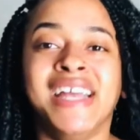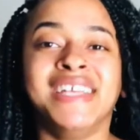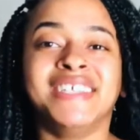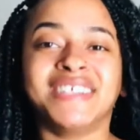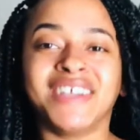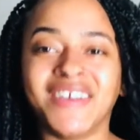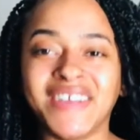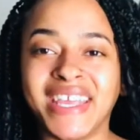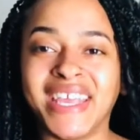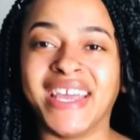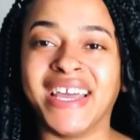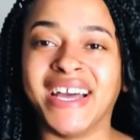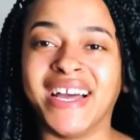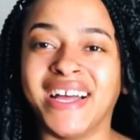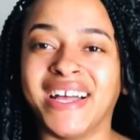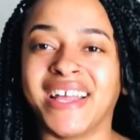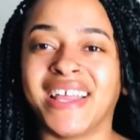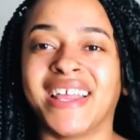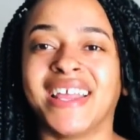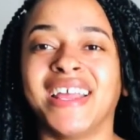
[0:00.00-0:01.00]
So
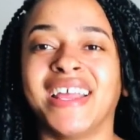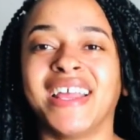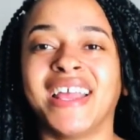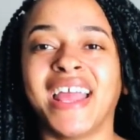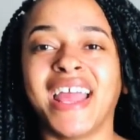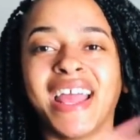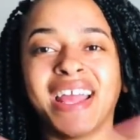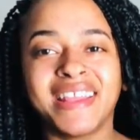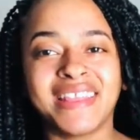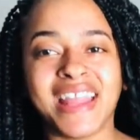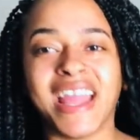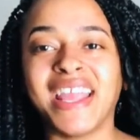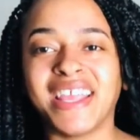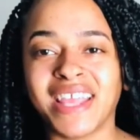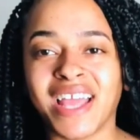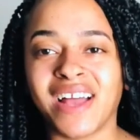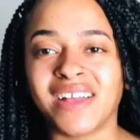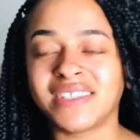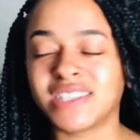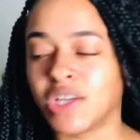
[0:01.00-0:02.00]
yeah, thank
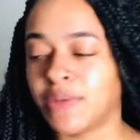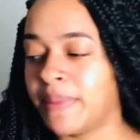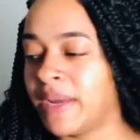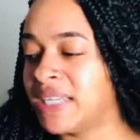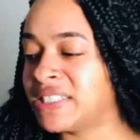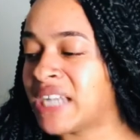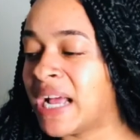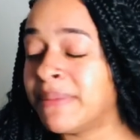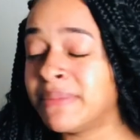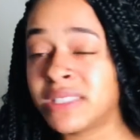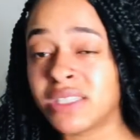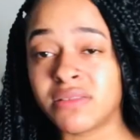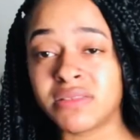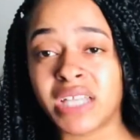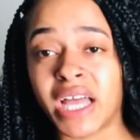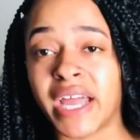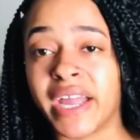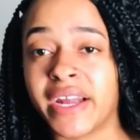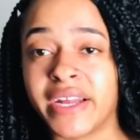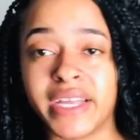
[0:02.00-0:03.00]
y'all so much. I'm so
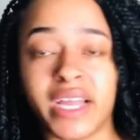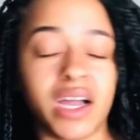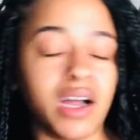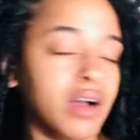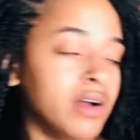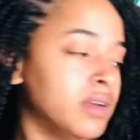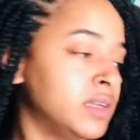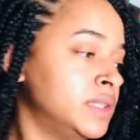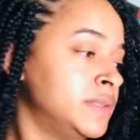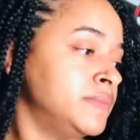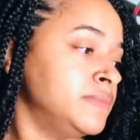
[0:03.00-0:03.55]
tired, y'all.